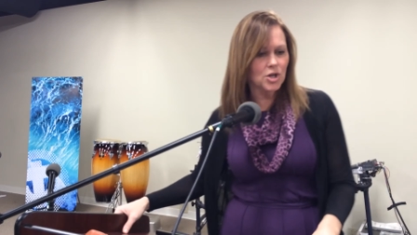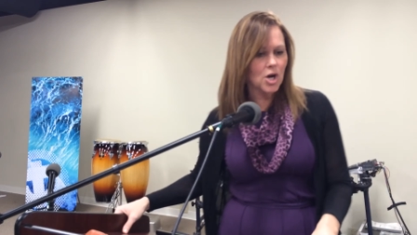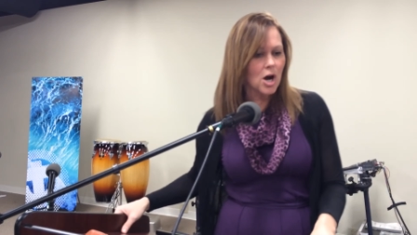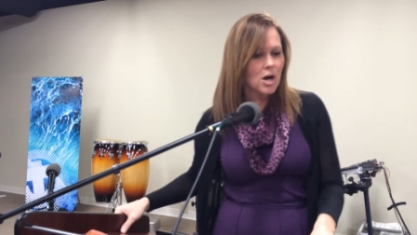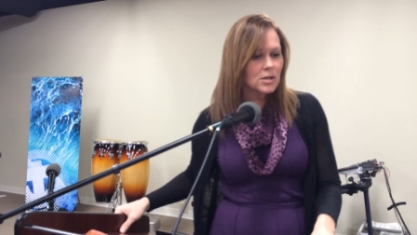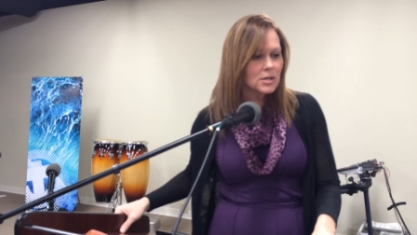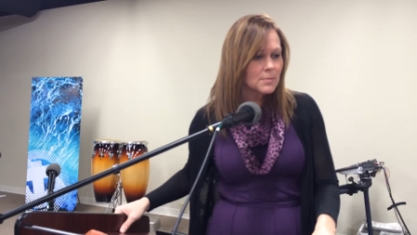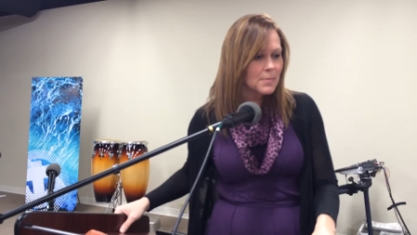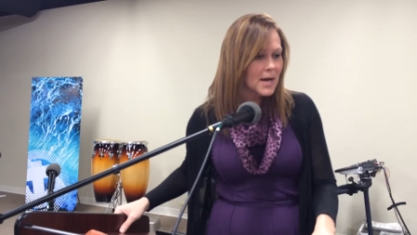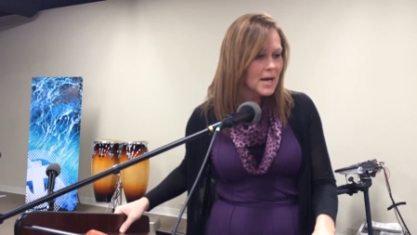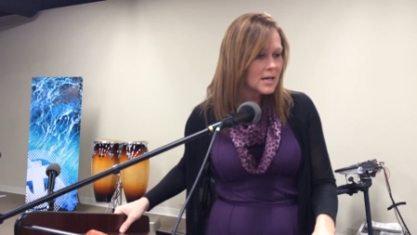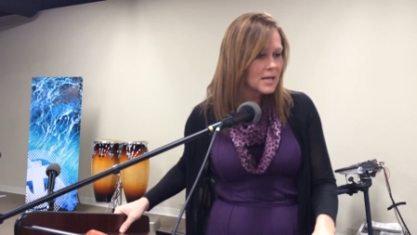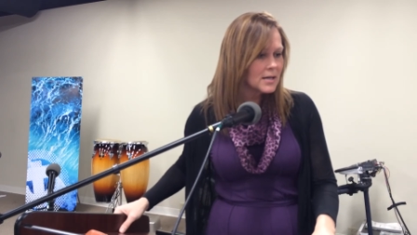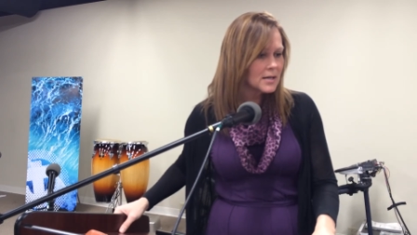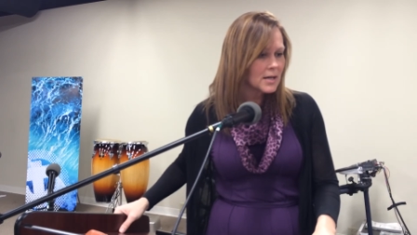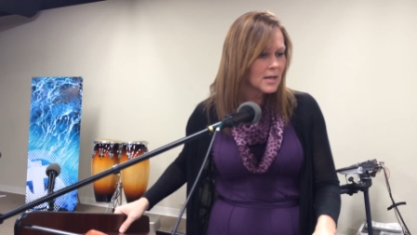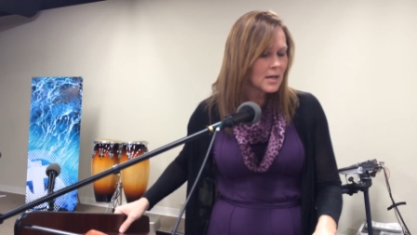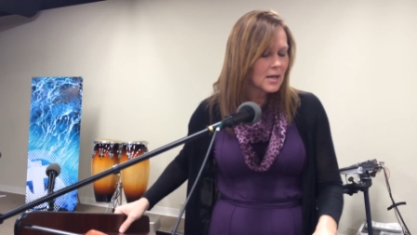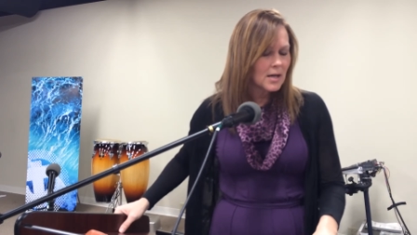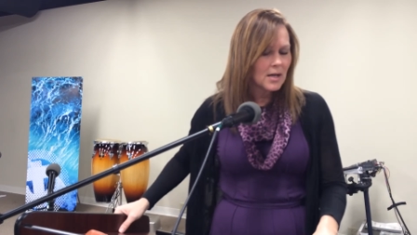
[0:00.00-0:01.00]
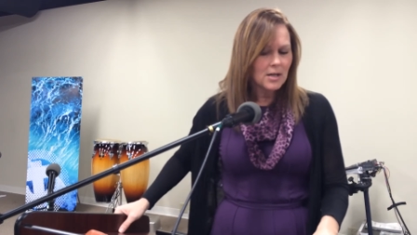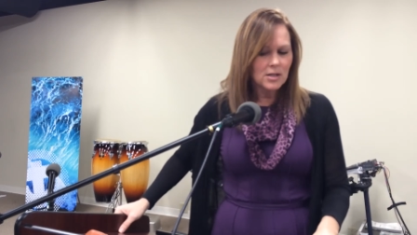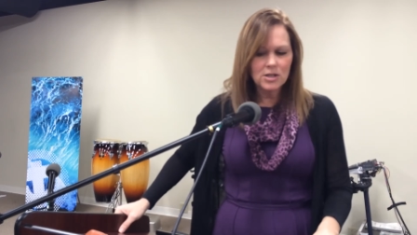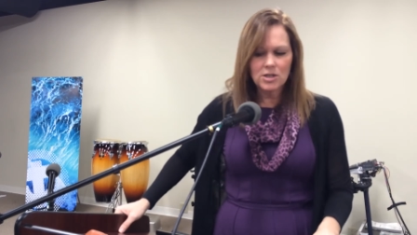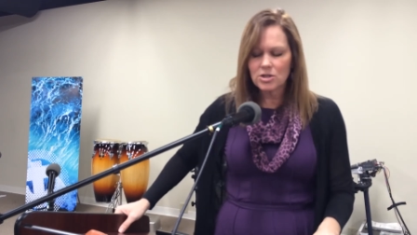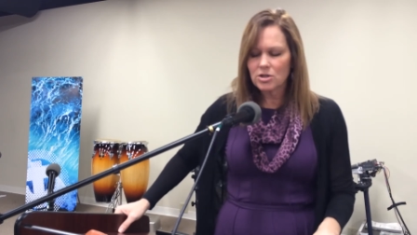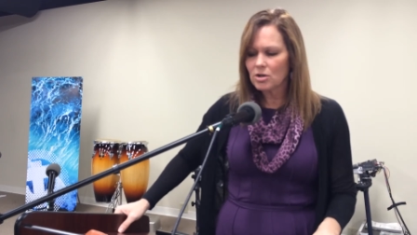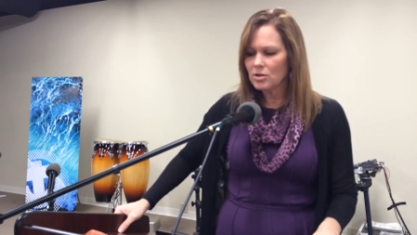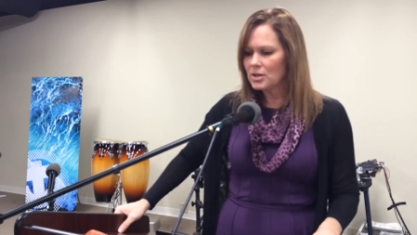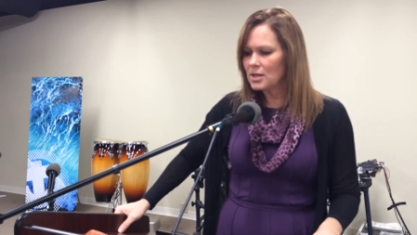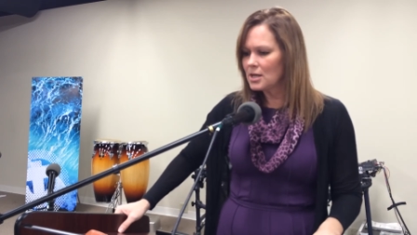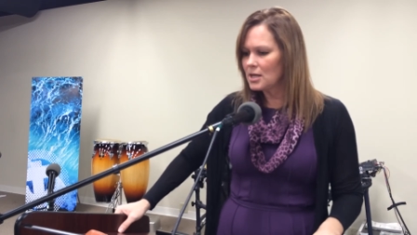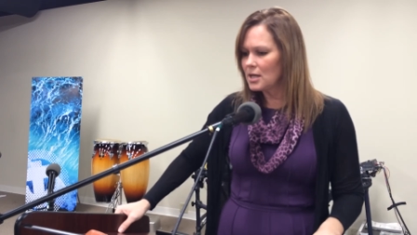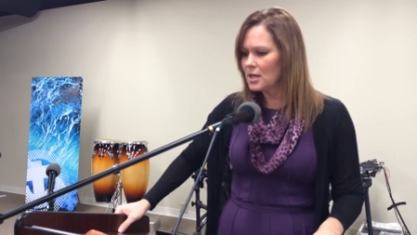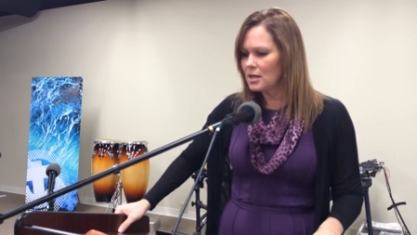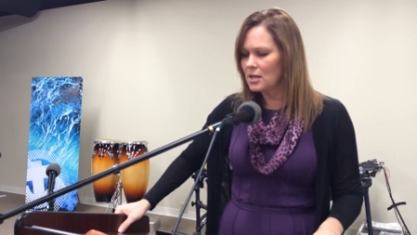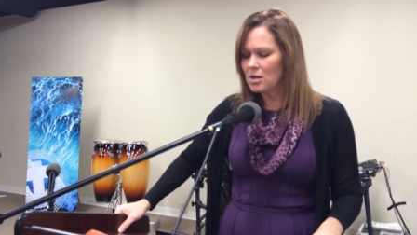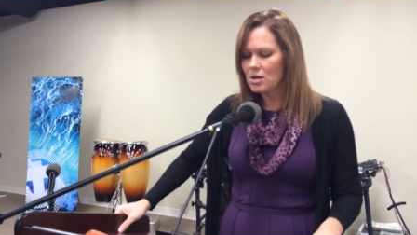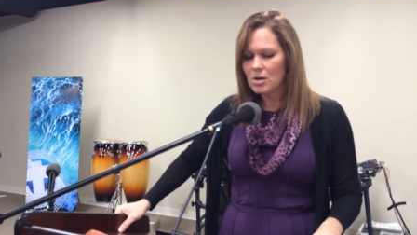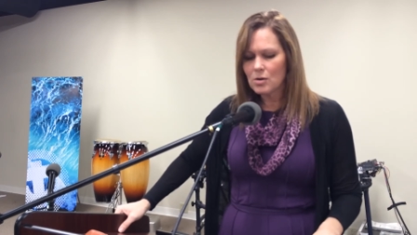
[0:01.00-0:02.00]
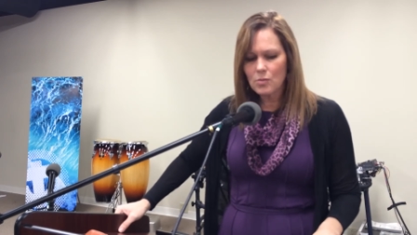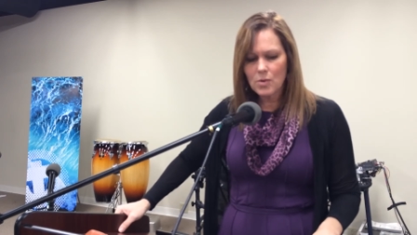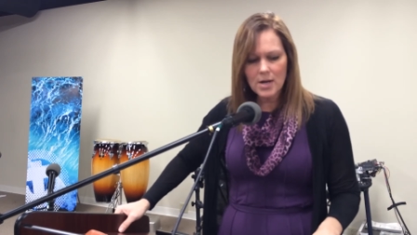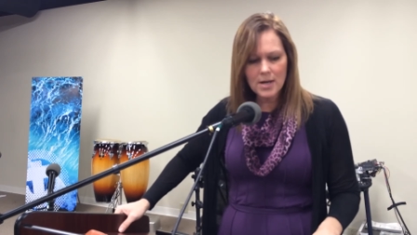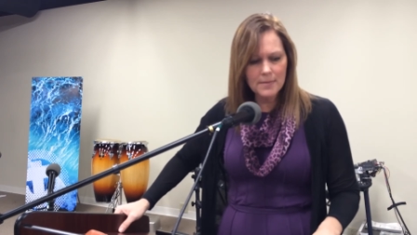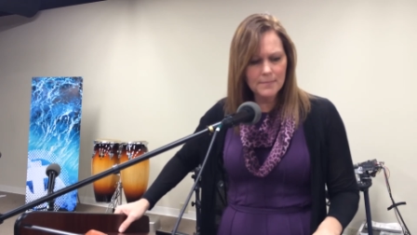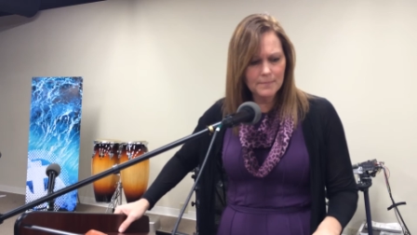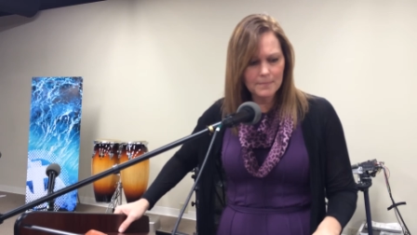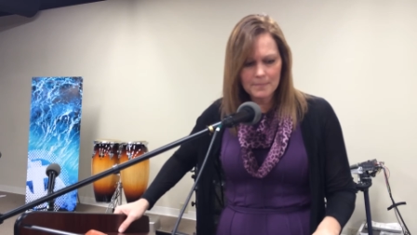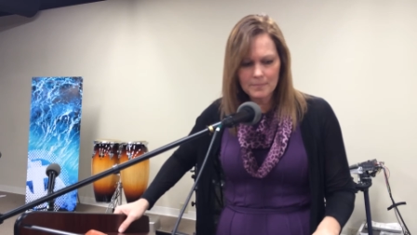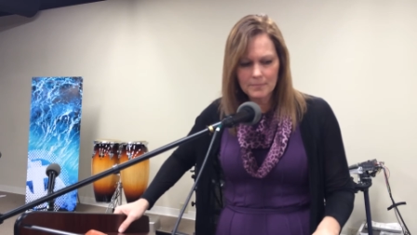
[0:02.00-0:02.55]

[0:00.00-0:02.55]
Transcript: talked about it she started thinking you know what